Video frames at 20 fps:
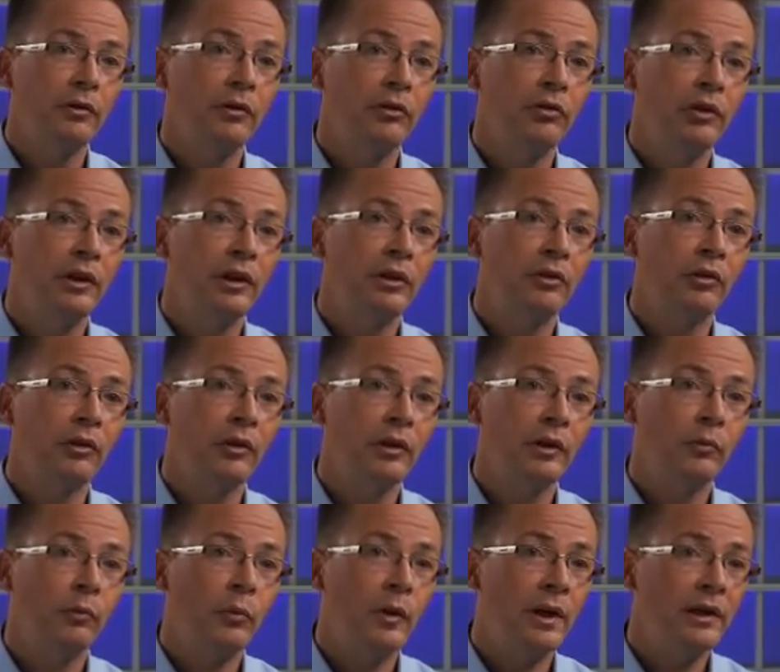You see there's a
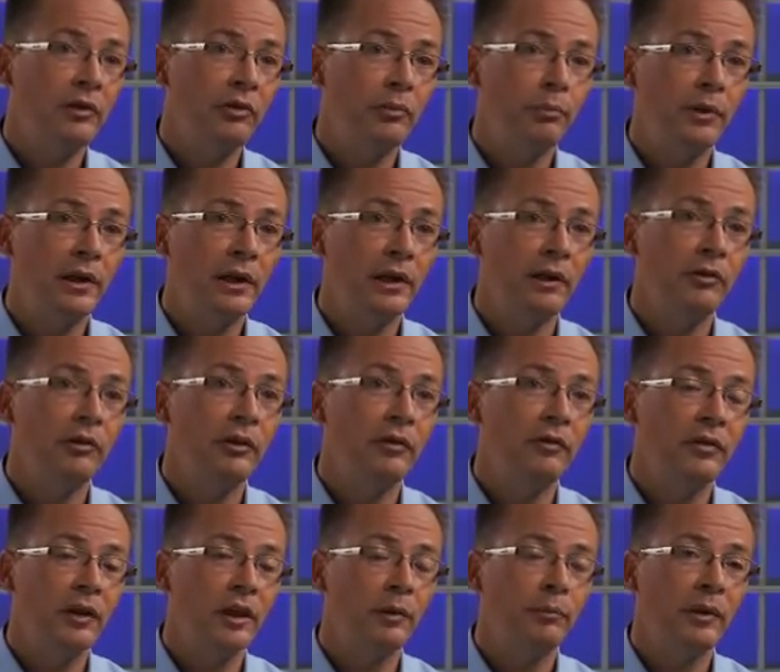lot of white space
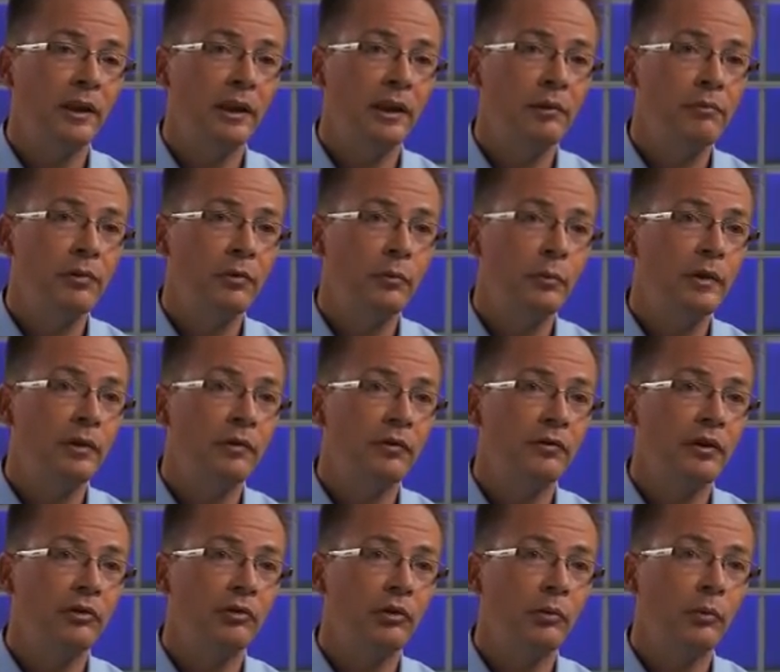developing in between the
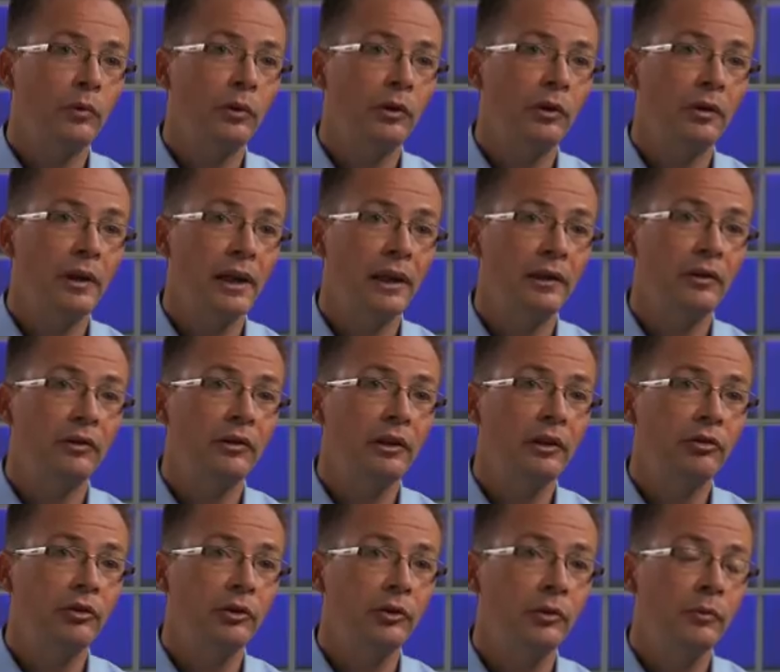vessel wall and the
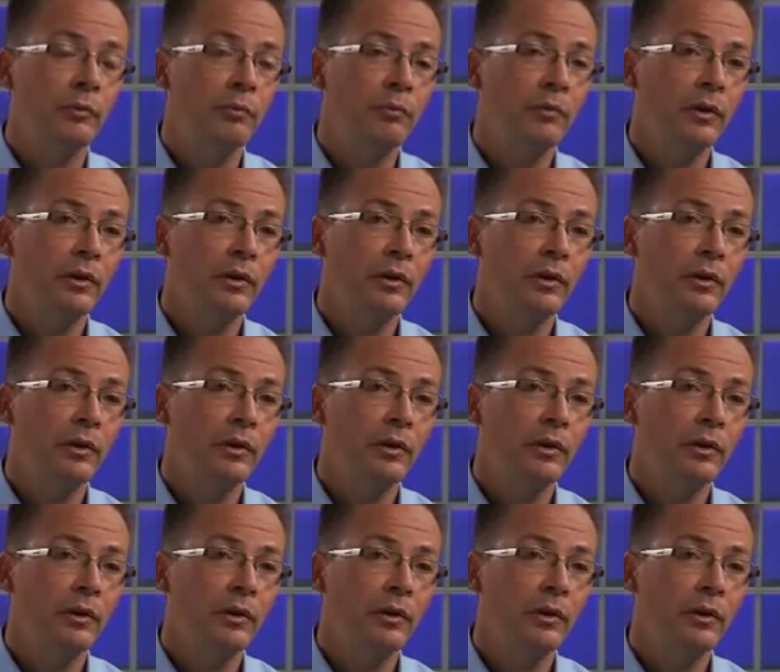tissue,